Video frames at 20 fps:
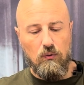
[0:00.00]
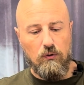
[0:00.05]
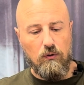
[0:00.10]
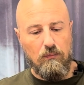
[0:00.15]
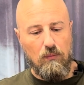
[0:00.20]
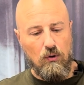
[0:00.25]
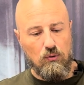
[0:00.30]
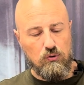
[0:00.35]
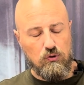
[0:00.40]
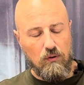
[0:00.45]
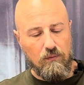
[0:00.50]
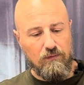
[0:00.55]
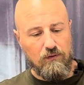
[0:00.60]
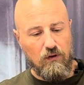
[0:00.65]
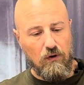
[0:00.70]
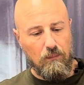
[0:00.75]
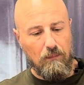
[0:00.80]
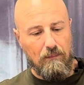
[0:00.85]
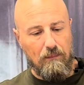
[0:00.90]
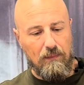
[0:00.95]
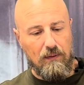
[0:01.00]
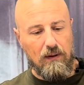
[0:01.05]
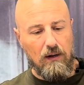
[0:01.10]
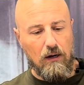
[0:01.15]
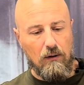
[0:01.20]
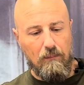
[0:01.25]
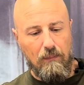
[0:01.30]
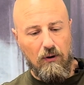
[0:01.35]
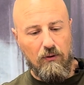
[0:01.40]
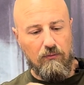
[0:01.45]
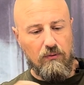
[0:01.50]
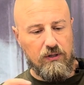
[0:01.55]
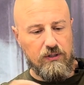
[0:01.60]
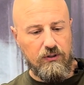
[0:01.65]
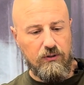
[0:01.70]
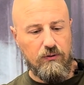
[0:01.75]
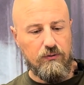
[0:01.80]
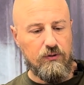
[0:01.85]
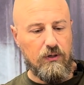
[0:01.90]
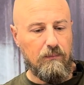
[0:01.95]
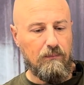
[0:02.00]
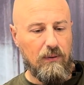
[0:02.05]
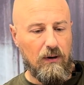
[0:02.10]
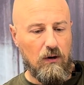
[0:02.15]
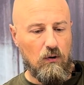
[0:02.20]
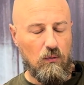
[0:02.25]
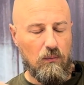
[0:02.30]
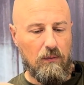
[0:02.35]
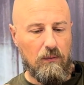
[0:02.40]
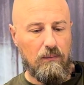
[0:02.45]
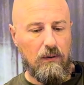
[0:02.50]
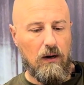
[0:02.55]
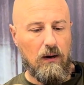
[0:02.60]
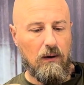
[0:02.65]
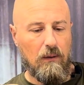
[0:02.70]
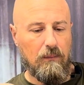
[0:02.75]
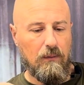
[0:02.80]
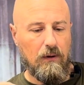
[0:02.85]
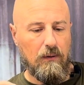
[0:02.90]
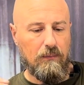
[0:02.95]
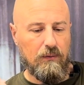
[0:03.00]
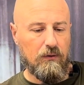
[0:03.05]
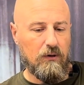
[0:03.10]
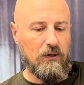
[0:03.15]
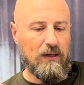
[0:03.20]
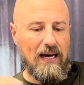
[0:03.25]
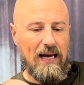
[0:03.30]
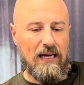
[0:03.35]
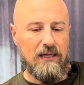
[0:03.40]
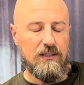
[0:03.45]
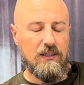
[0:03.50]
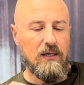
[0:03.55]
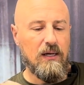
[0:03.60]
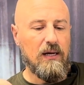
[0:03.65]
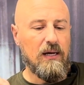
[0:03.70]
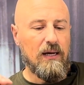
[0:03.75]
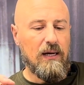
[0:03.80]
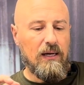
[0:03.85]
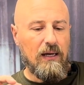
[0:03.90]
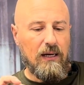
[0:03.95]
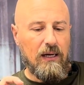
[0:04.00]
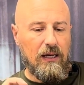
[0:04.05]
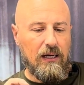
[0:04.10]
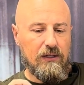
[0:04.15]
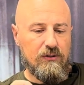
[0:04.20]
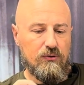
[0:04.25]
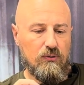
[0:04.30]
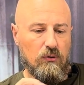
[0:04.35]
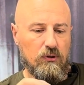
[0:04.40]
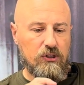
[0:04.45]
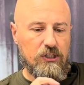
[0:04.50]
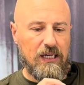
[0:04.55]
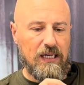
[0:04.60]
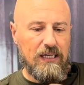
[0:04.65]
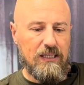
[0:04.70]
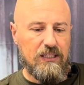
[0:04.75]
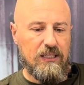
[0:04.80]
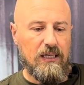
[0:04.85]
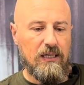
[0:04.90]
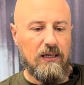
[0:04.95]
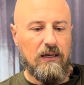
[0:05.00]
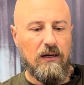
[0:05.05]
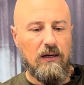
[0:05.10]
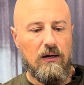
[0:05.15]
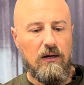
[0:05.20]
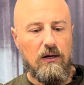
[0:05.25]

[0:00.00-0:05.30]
the most of the gunpowder residues and the gas, it's rotating